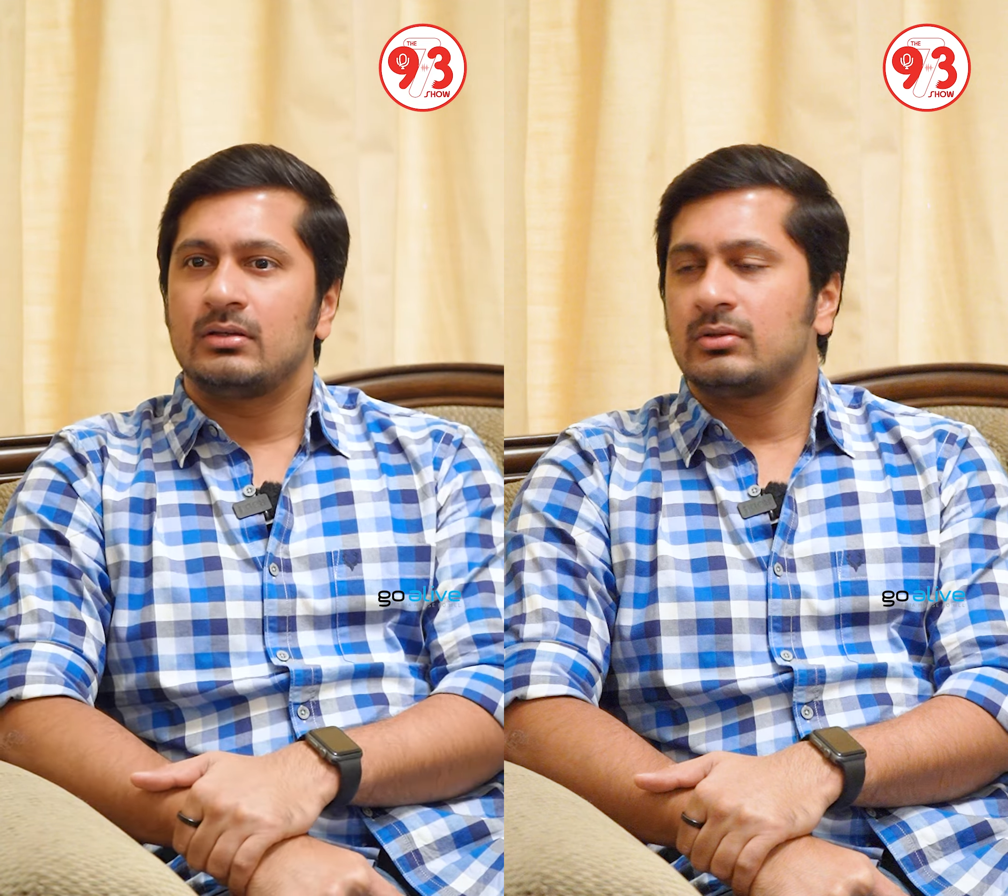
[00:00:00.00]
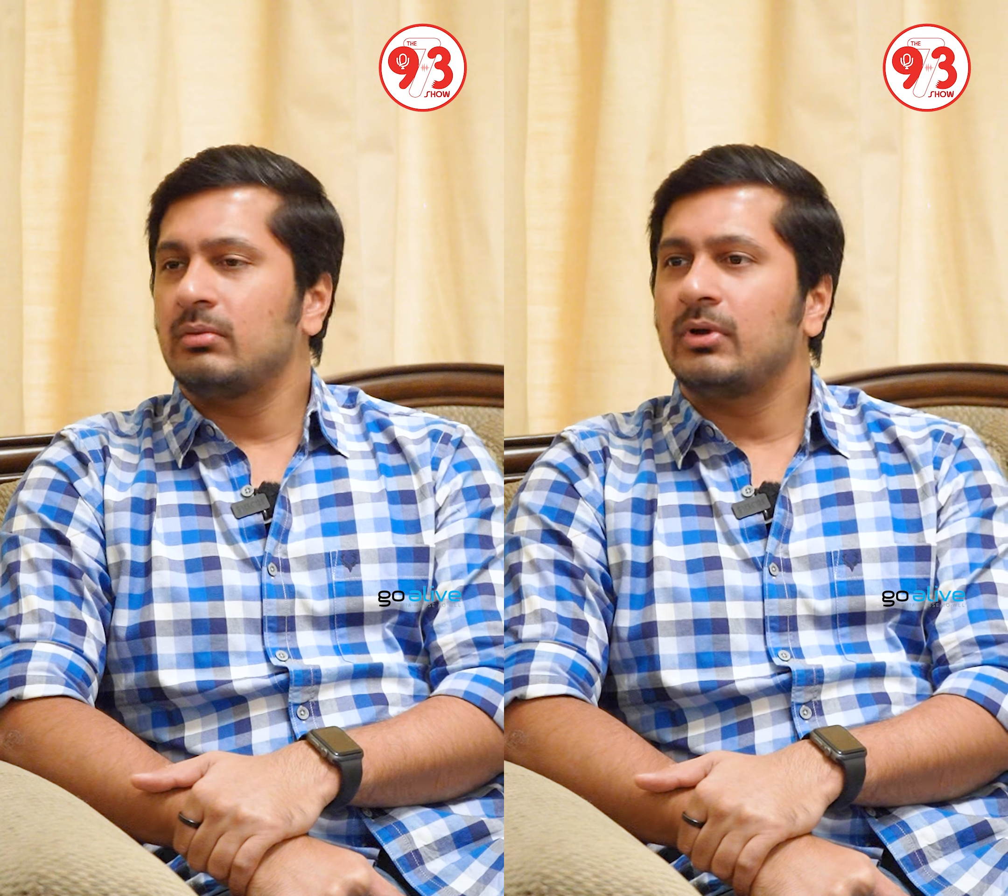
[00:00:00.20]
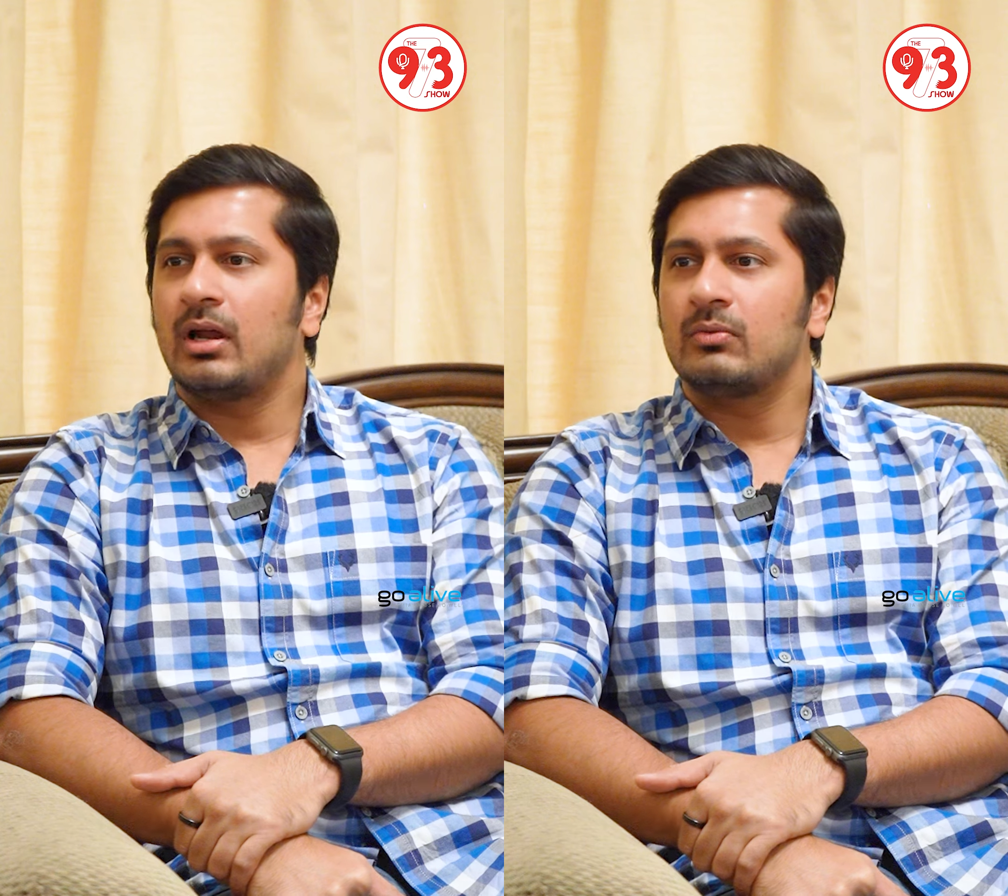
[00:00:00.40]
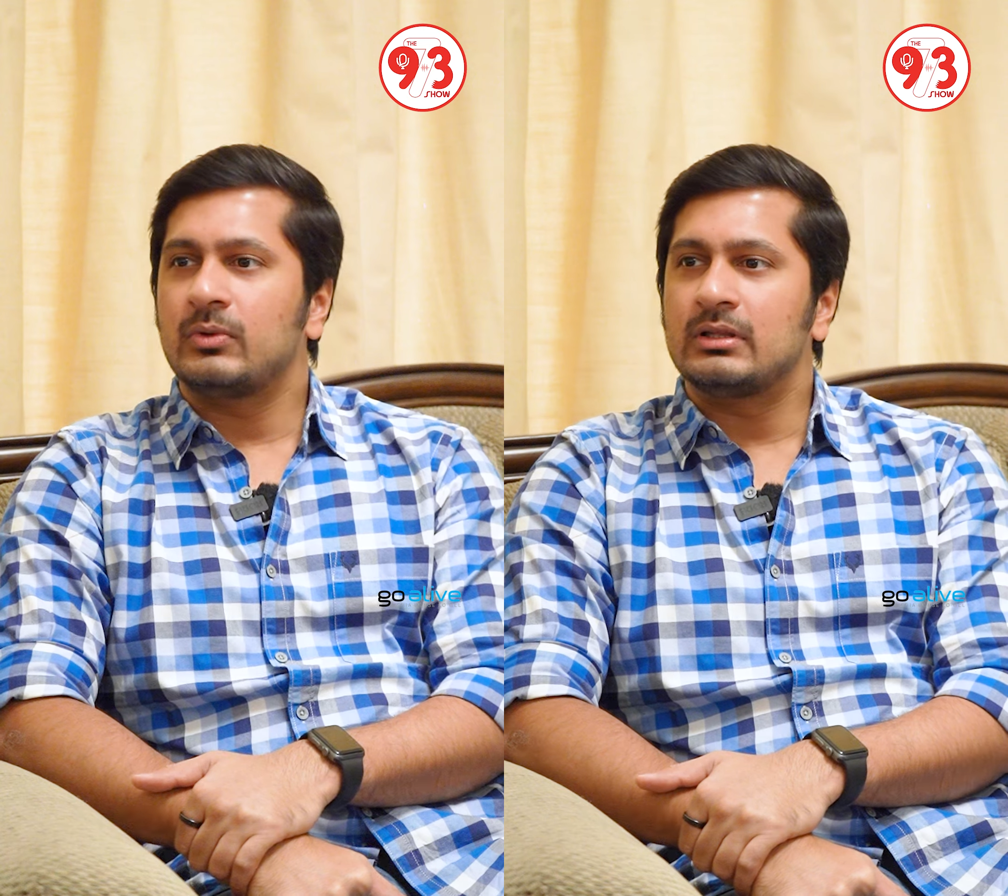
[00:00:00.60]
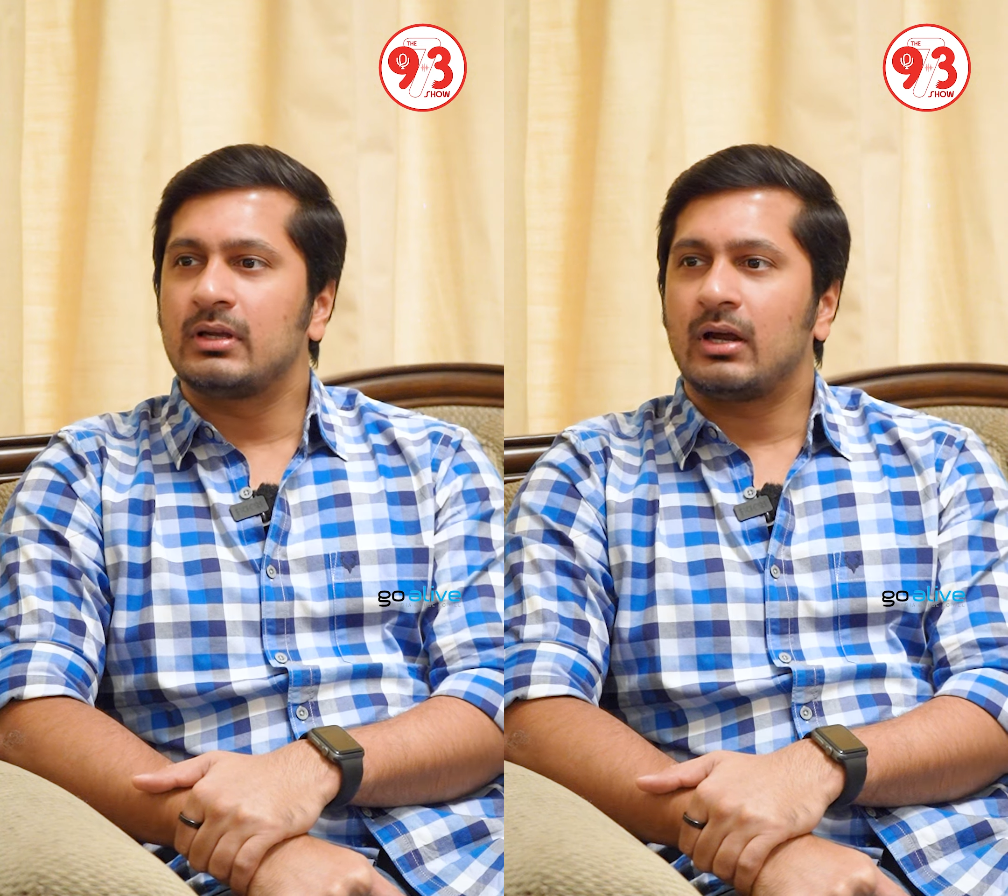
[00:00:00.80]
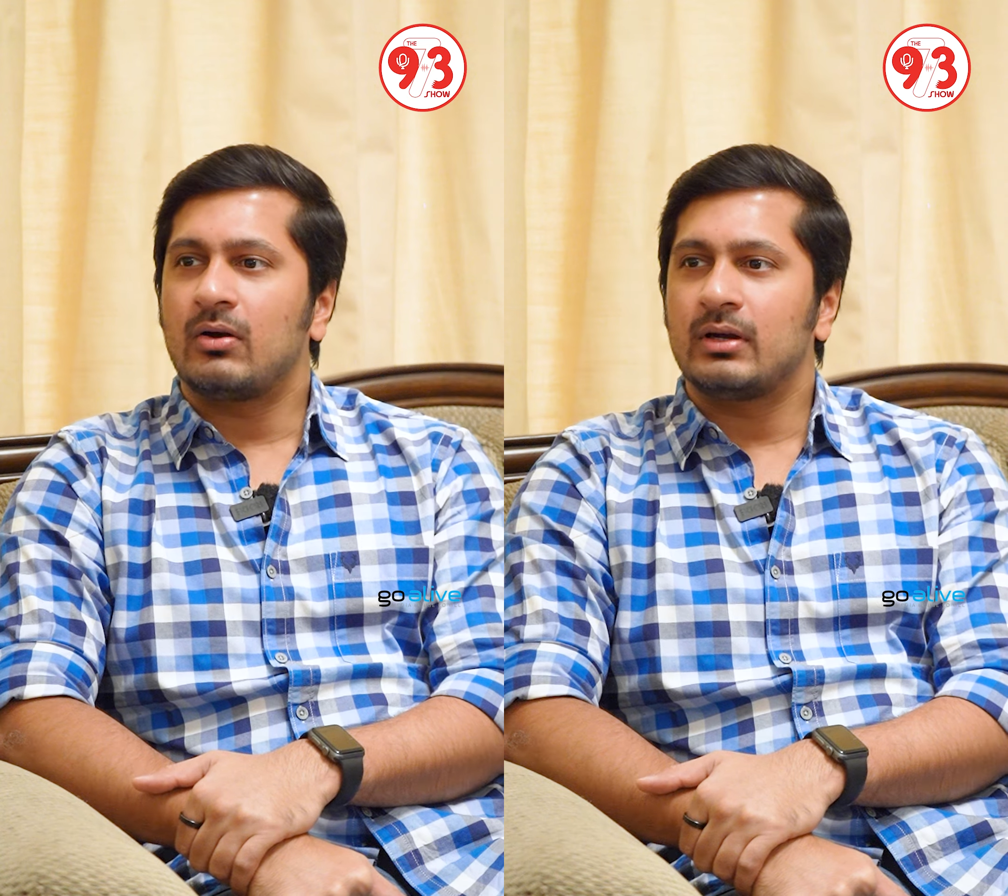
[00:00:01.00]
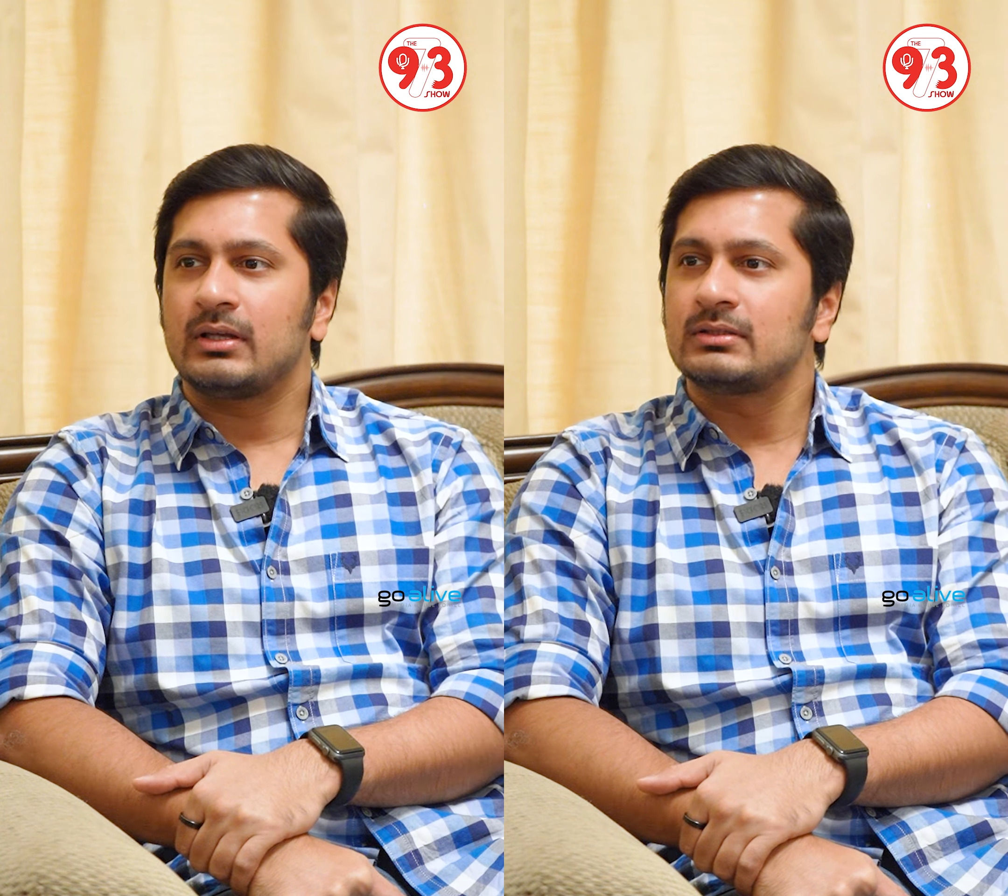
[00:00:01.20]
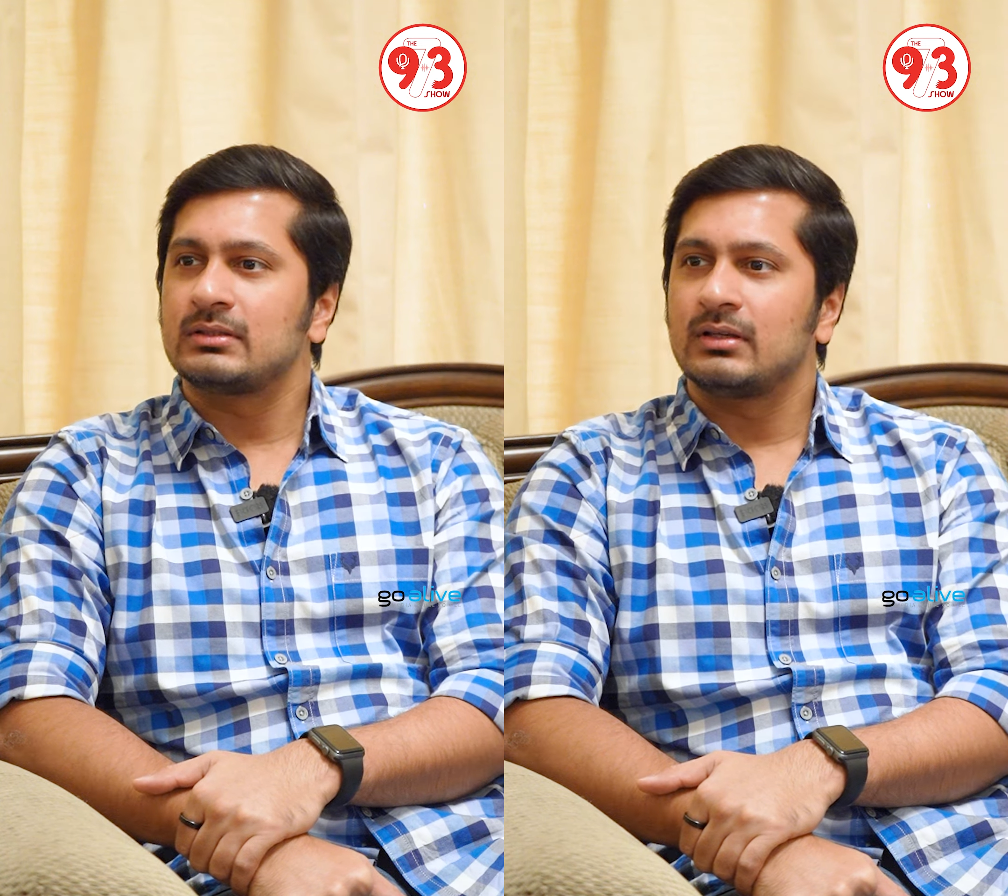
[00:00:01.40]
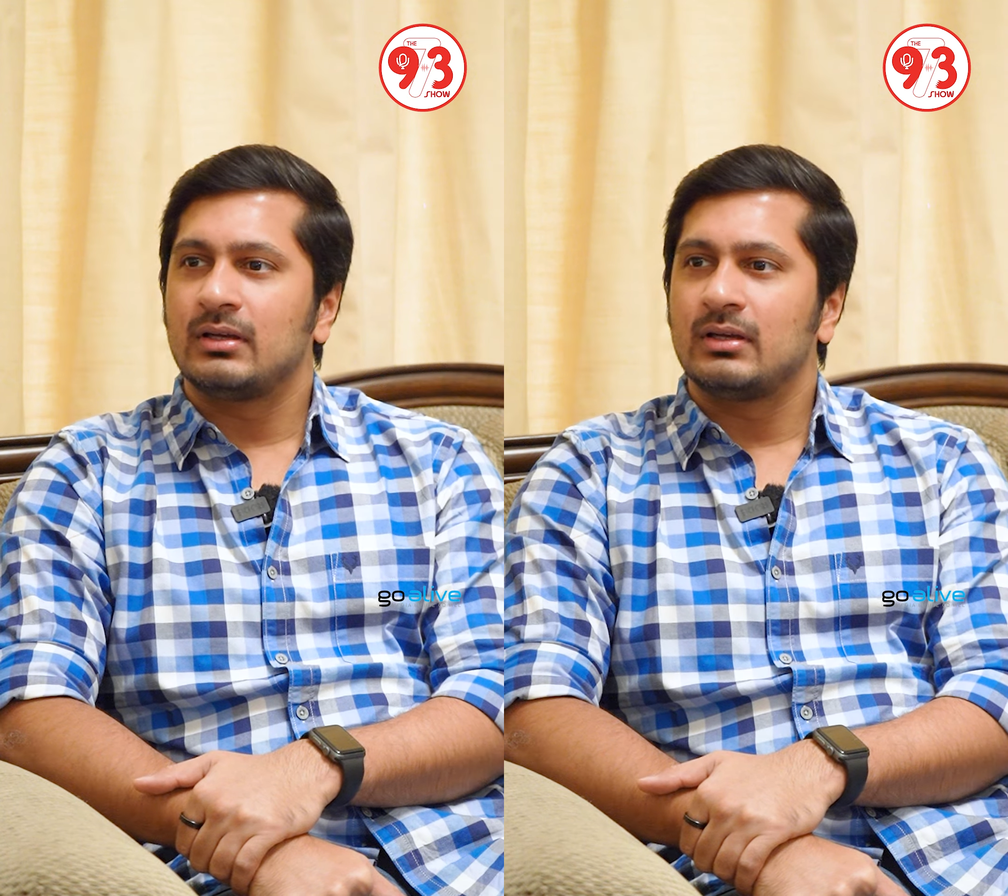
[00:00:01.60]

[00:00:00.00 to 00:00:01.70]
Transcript: So I'm done with the recordings.